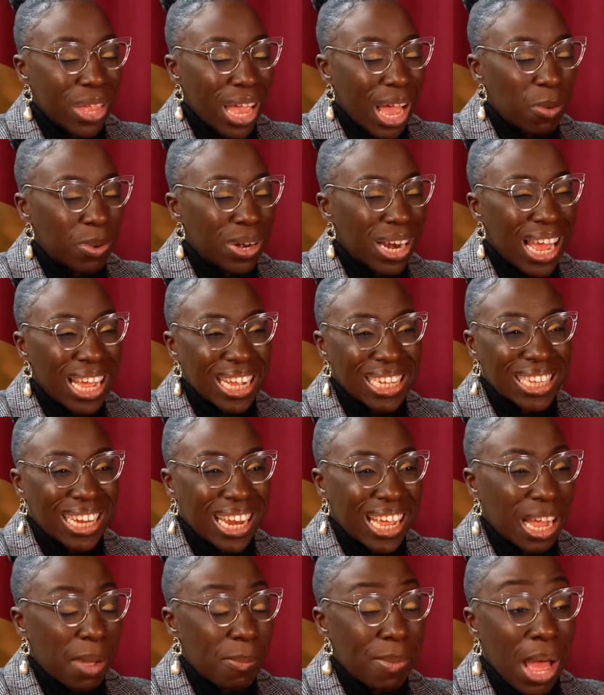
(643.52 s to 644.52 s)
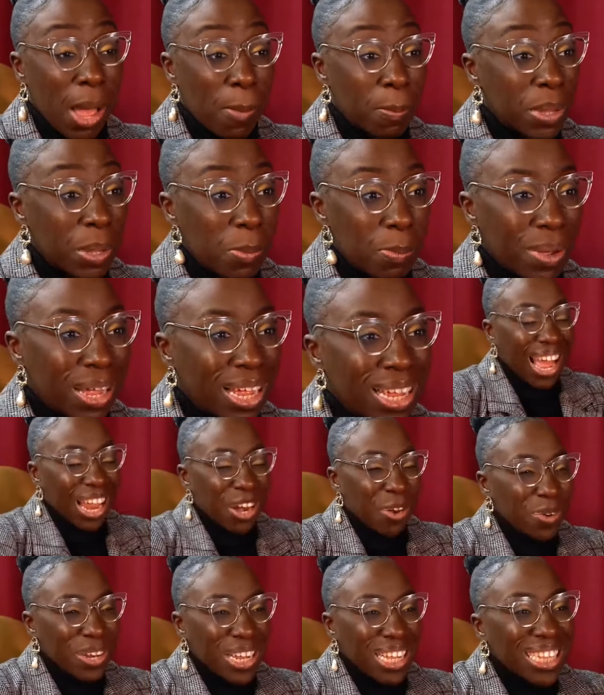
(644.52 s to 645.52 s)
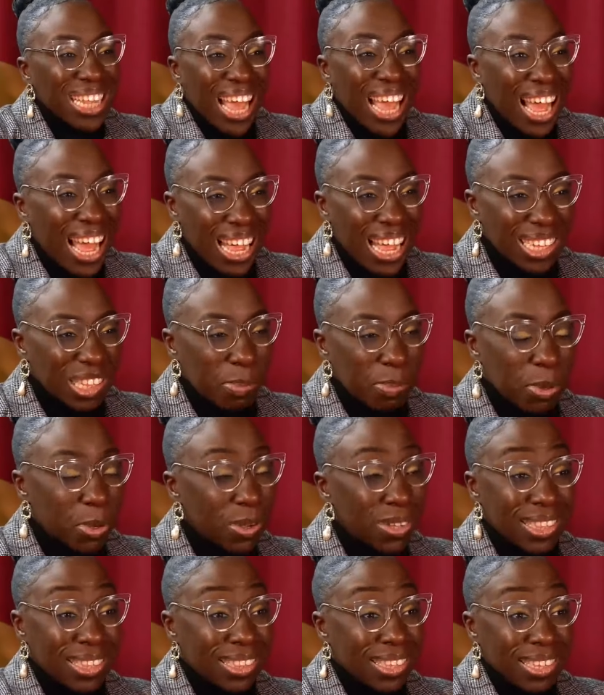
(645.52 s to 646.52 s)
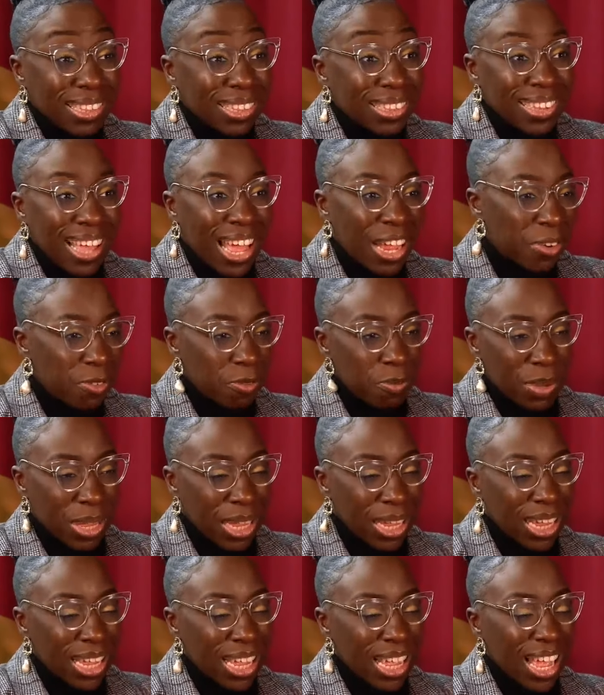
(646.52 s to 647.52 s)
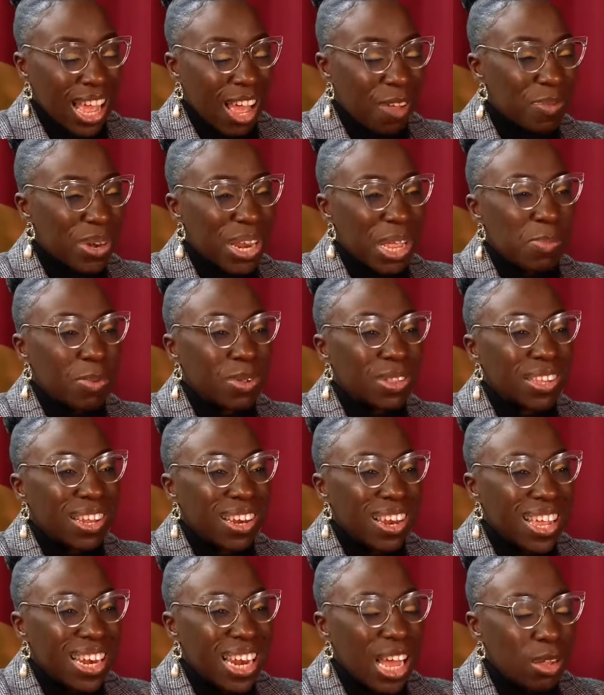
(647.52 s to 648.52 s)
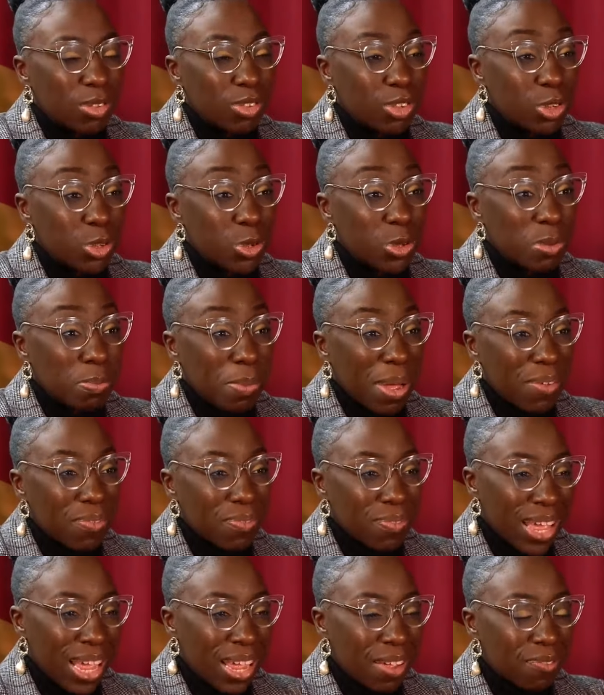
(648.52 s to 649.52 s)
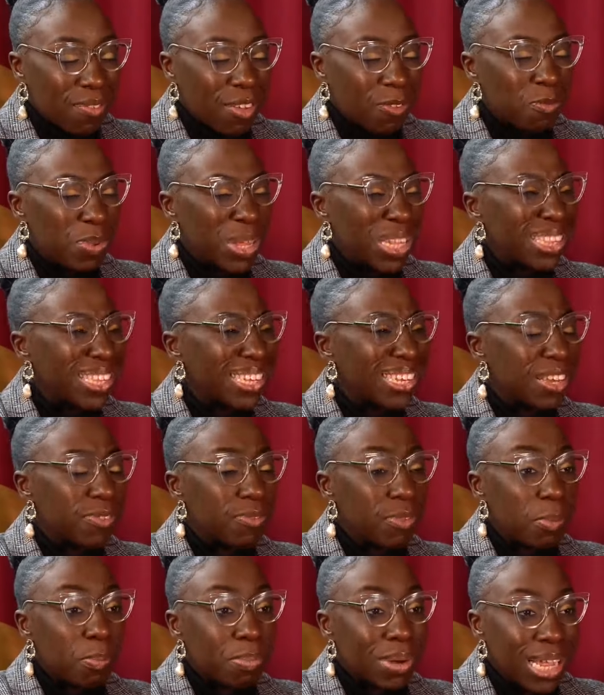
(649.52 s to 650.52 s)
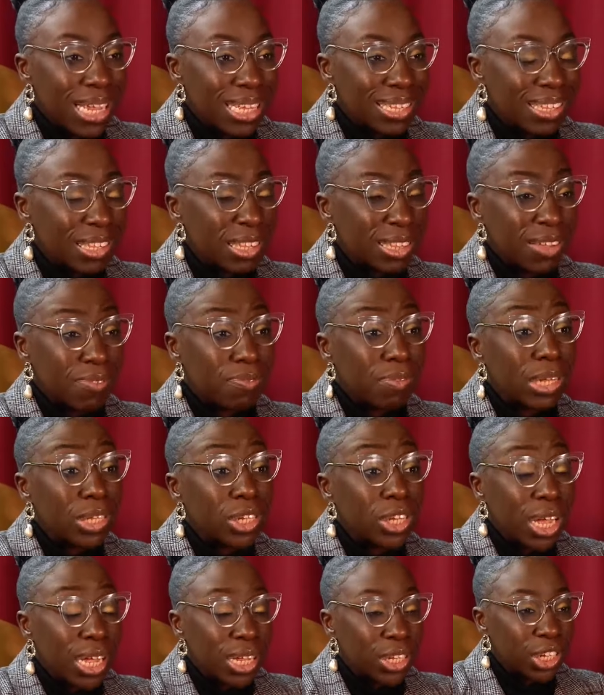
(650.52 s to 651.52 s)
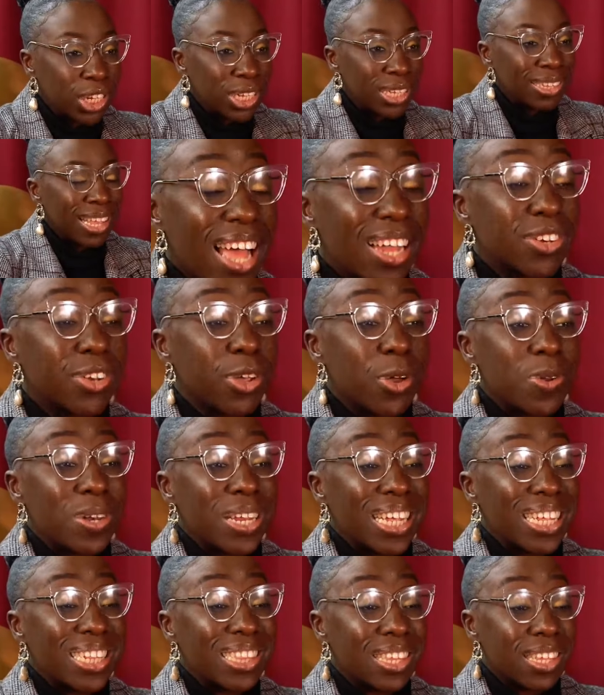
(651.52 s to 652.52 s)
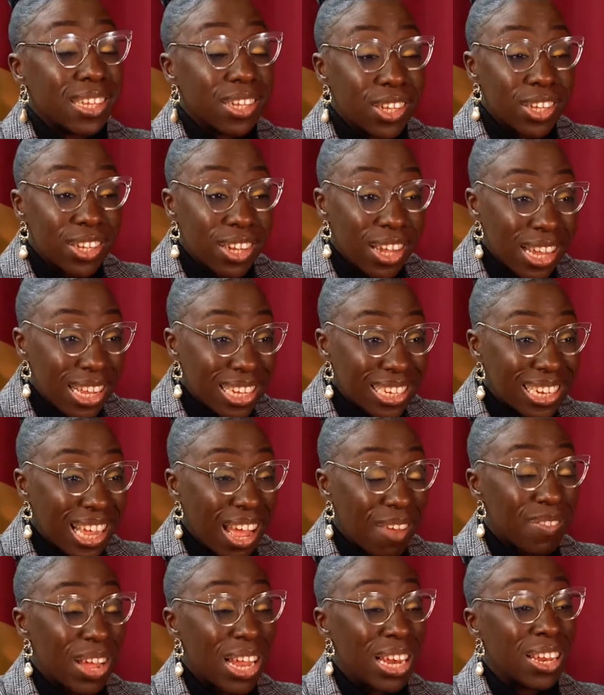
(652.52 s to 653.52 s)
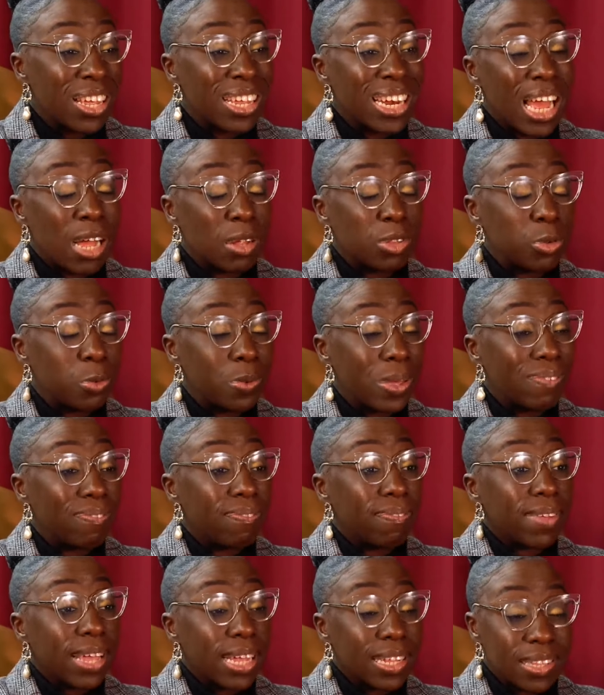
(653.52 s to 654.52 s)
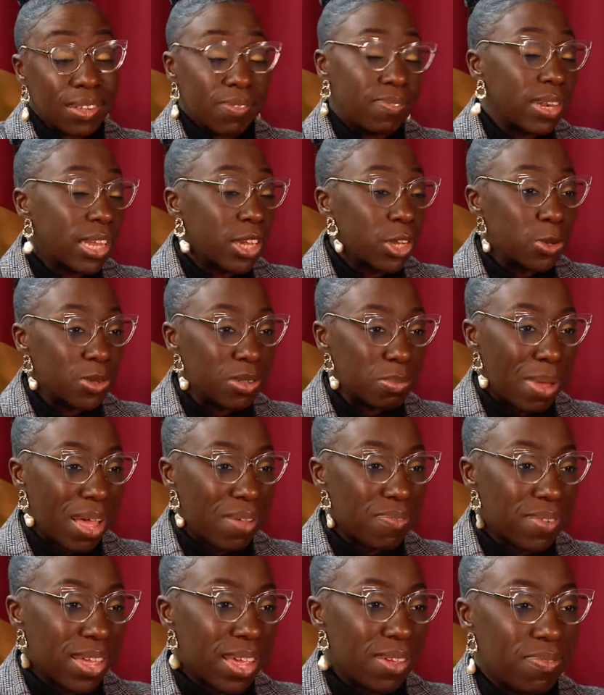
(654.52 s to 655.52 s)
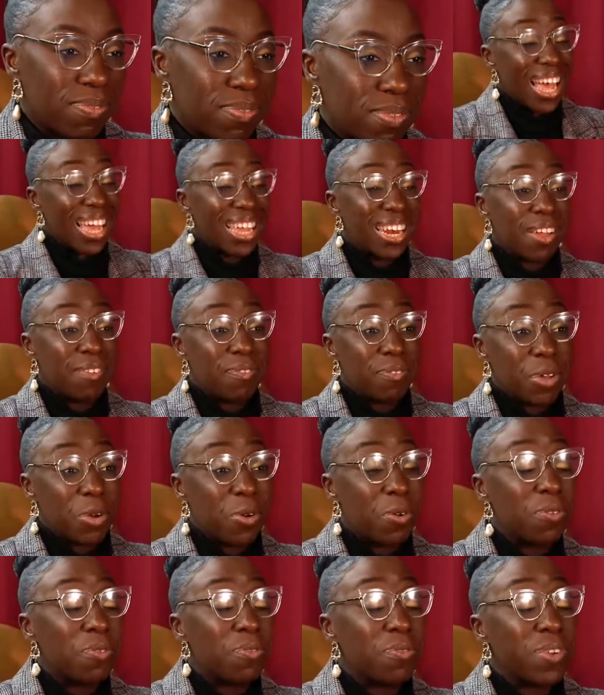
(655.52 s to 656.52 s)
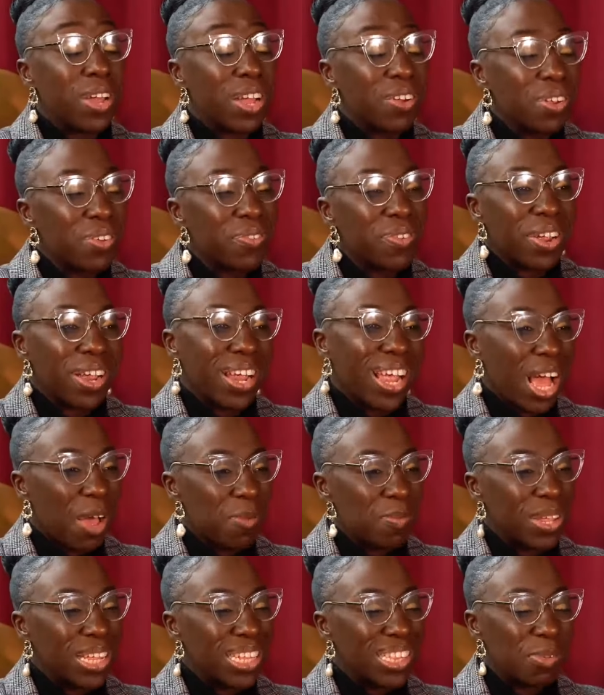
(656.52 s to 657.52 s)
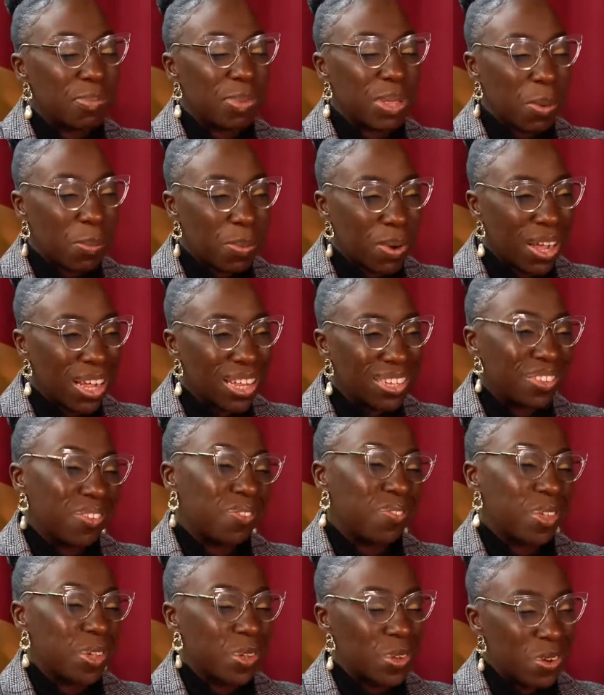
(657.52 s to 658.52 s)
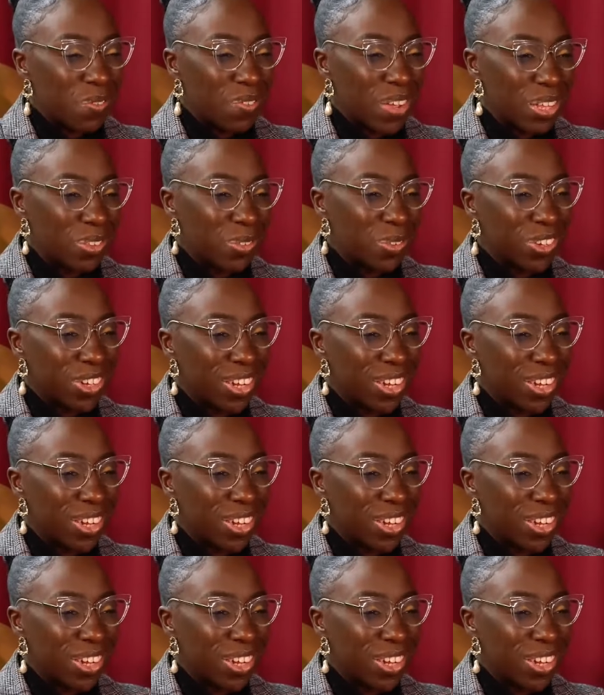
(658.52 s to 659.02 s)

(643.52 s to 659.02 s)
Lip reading: I would act like I'm happy, but I don't need to act because it's inside of me. I've been able to learn how to use my faith. I've been to different places, different churches, and only in this church have I learned how to effectively use my faith. And I feel very, very happy to be a part of the Universal